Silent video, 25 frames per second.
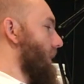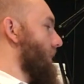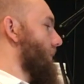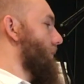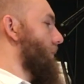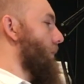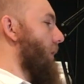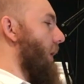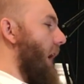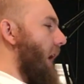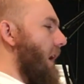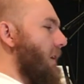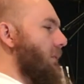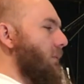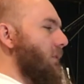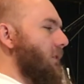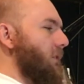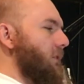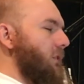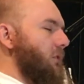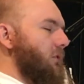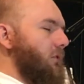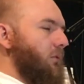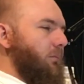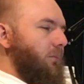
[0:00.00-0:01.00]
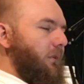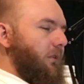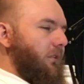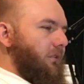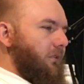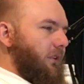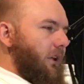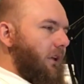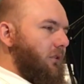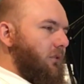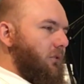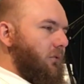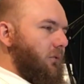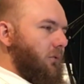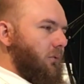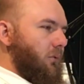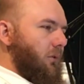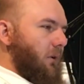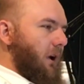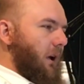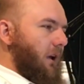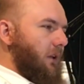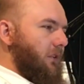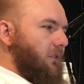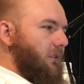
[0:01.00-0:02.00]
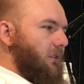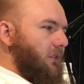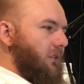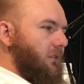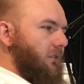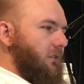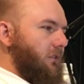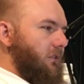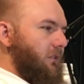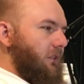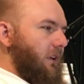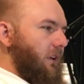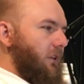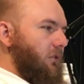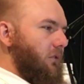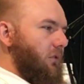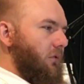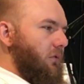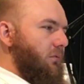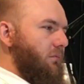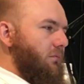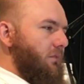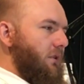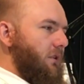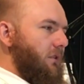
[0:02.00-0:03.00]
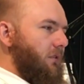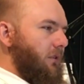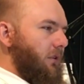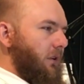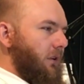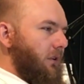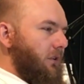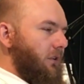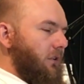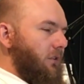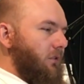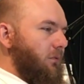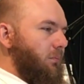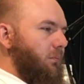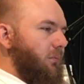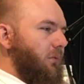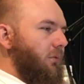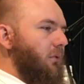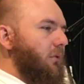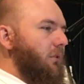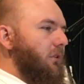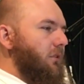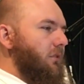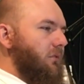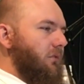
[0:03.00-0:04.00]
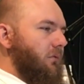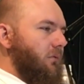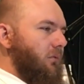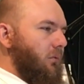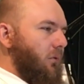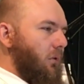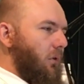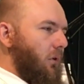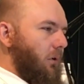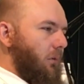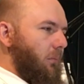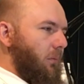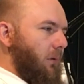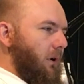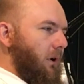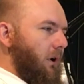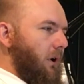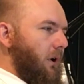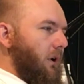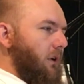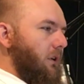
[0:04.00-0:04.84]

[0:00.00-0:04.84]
So I wanted to present to you guys this scent of meaty in its purest form.